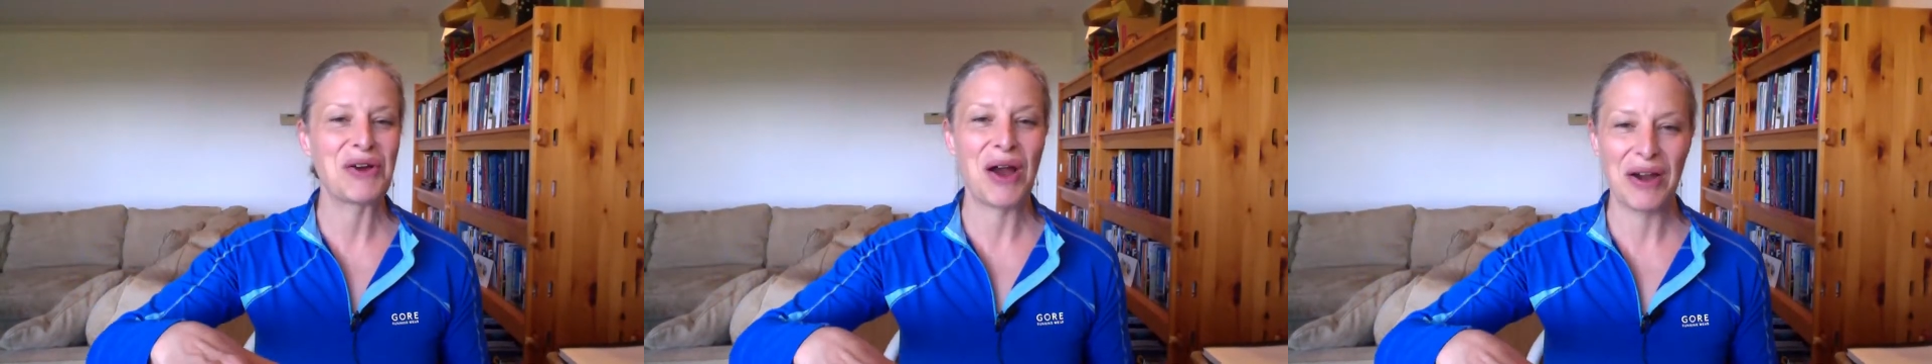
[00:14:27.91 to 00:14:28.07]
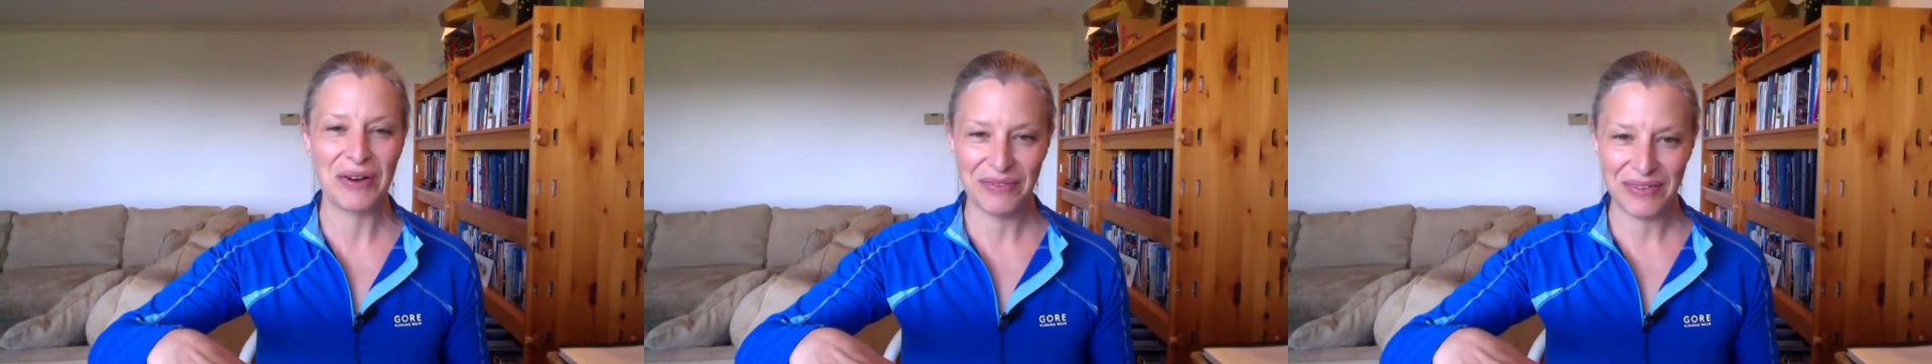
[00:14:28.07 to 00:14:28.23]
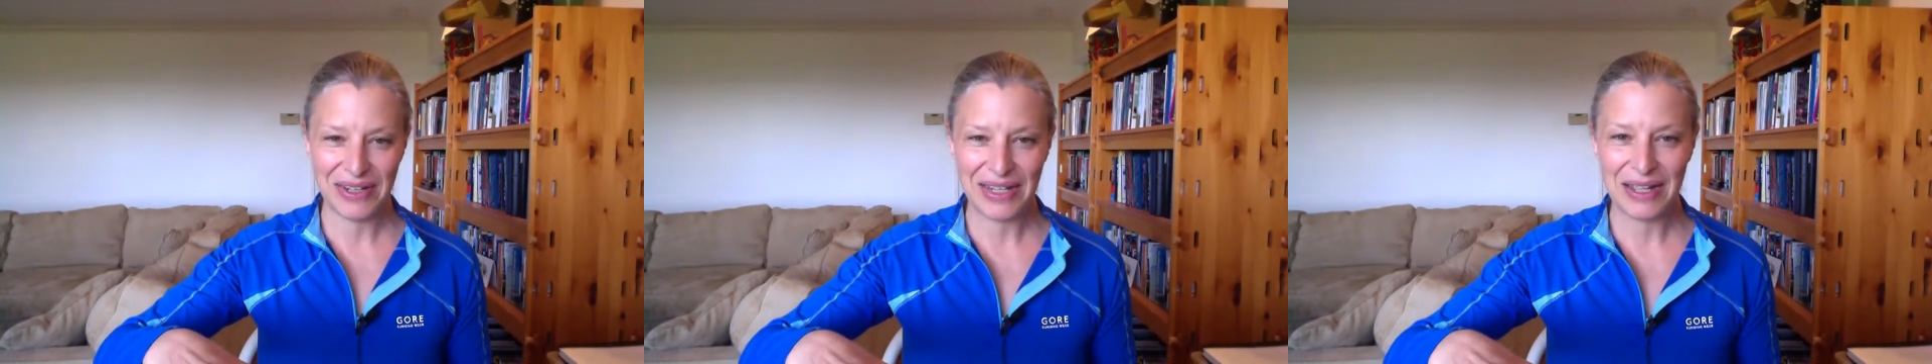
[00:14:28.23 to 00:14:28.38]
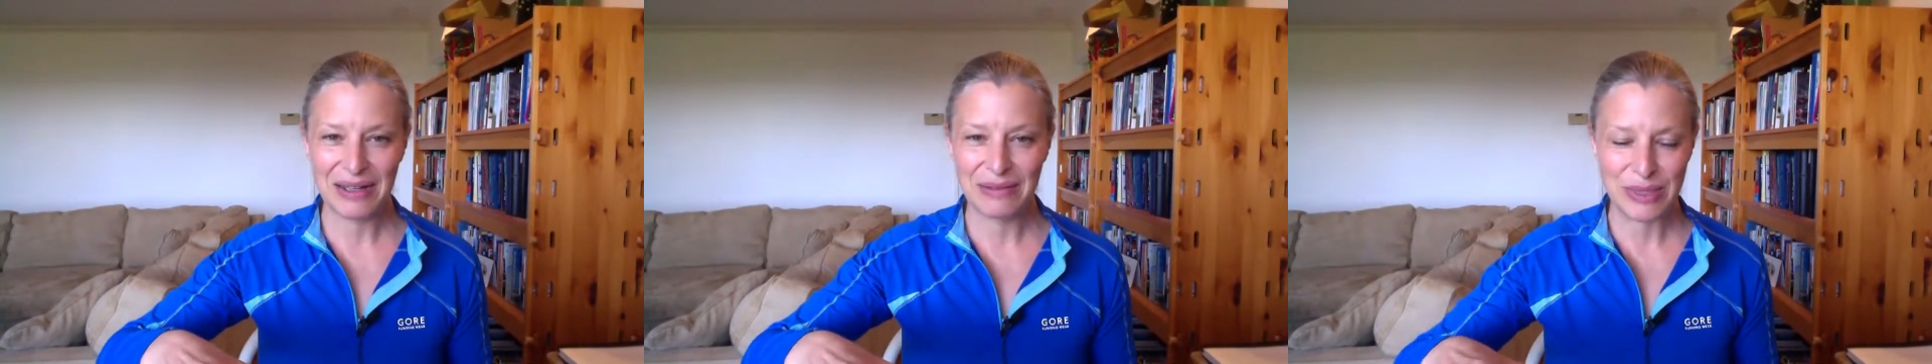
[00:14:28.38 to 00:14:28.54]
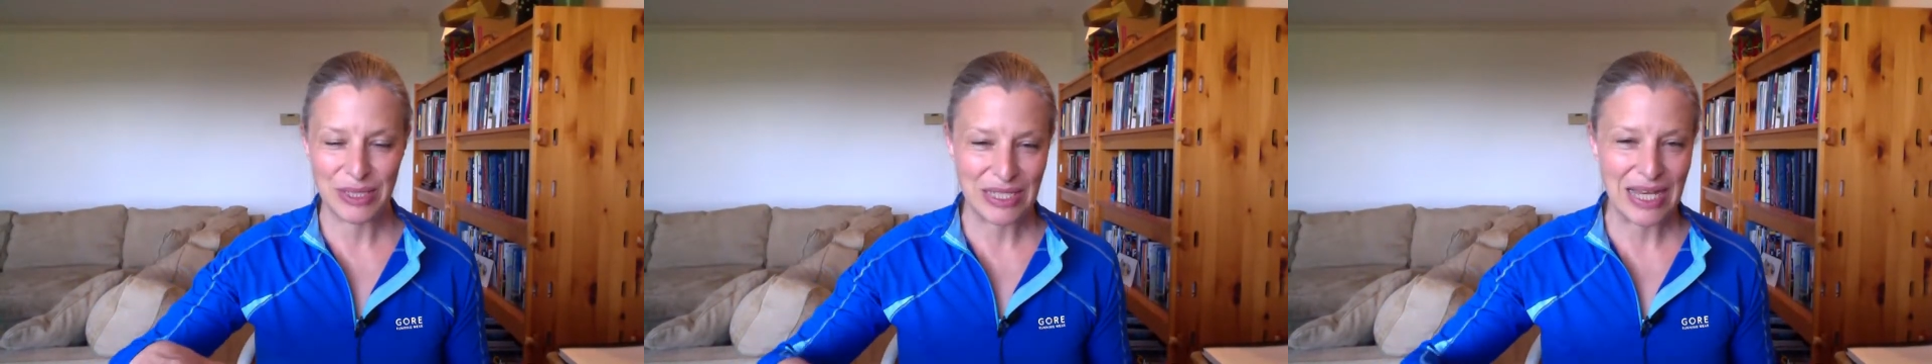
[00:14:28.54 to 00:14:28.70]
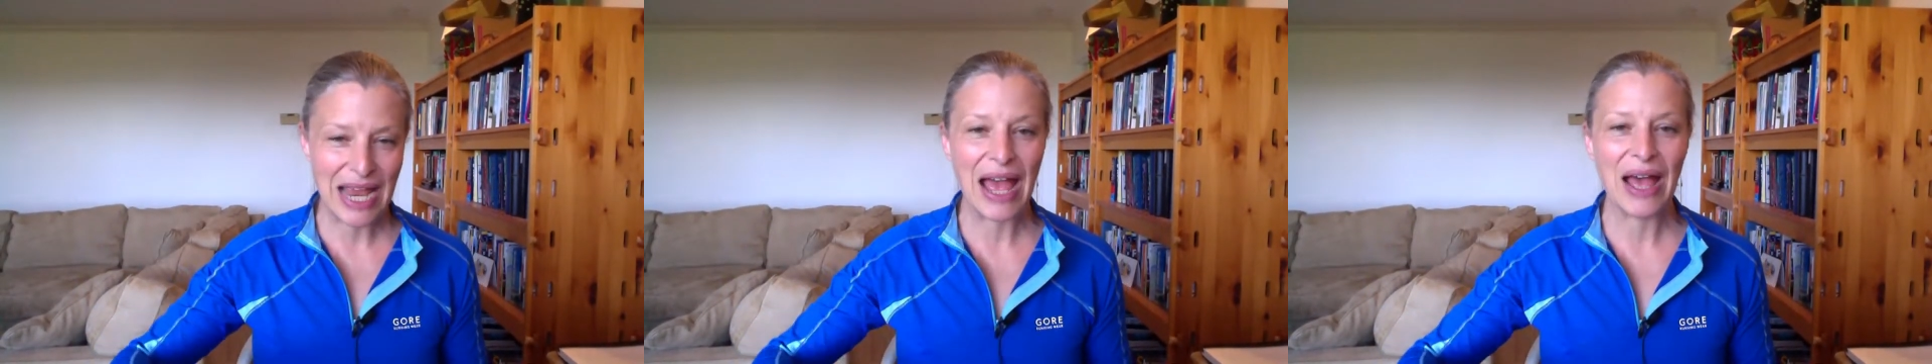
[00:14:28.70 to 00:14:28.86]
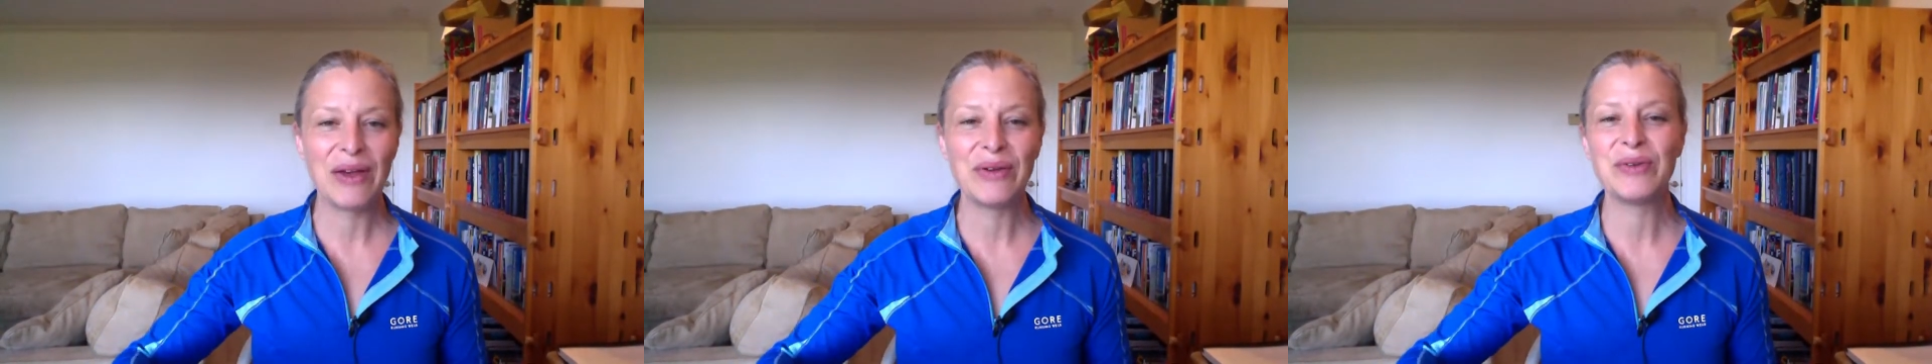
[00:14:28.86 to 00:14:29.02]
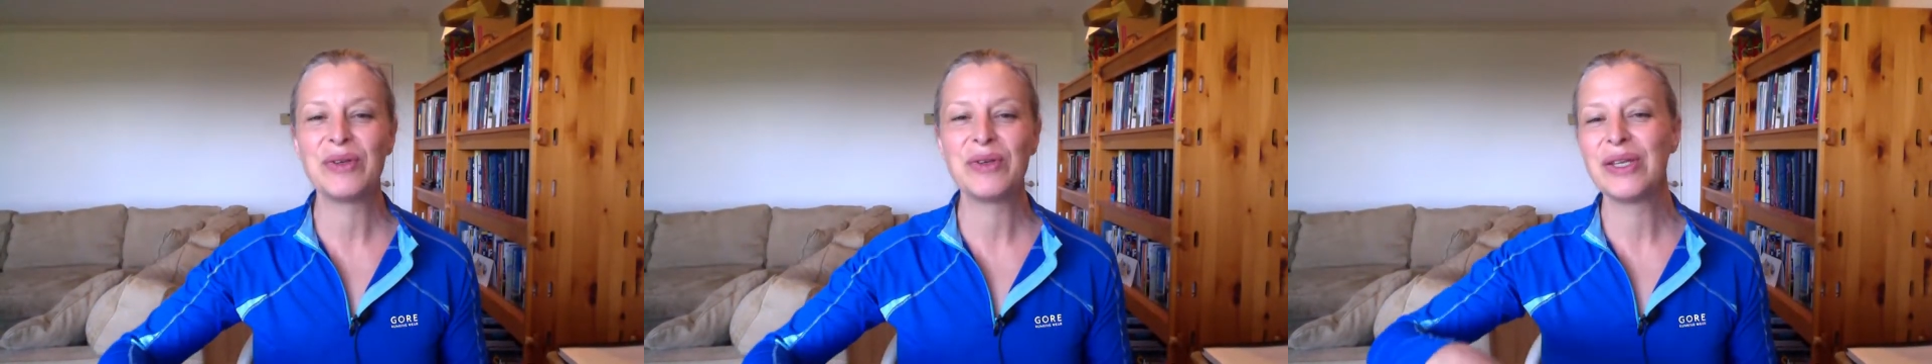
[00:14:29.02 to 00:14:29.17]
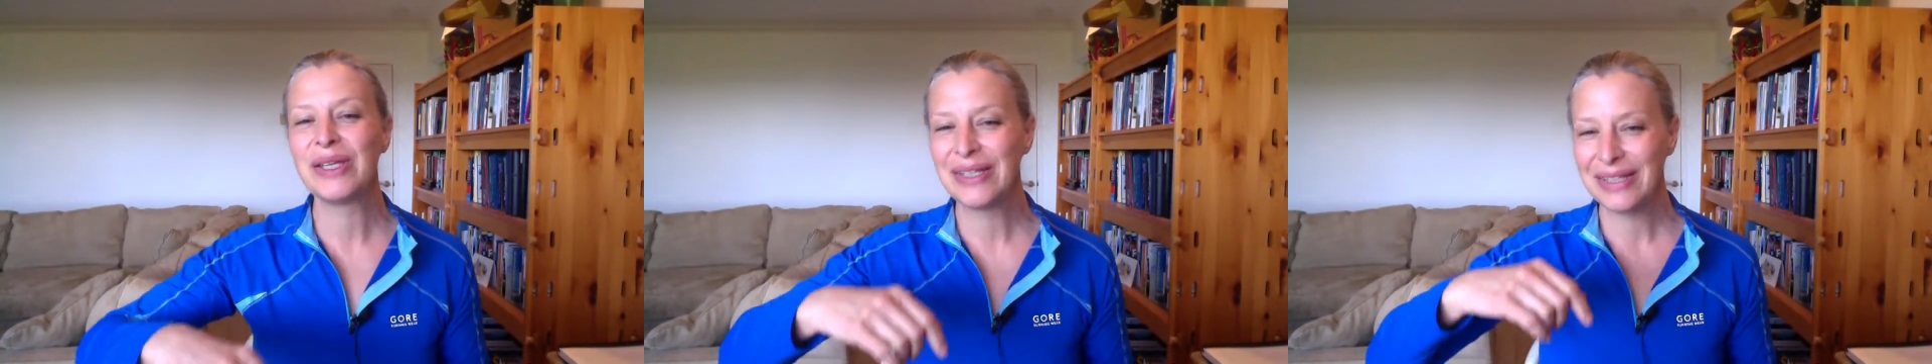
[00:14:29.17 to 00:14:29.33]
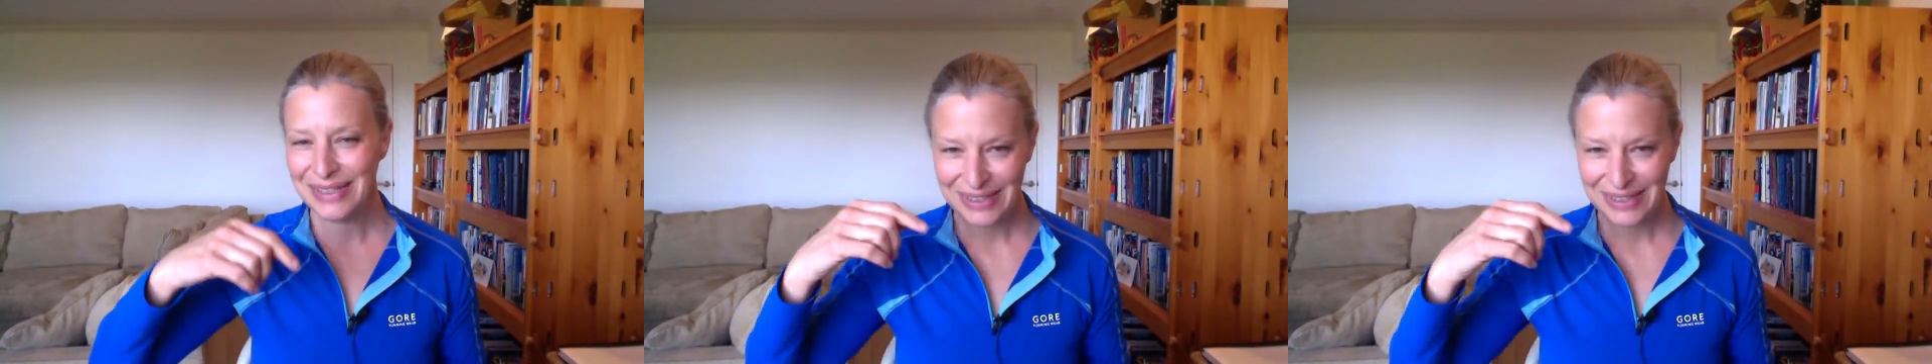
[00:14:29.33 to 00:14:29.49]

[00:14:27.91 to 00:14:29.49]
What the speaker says: heart rate comes down,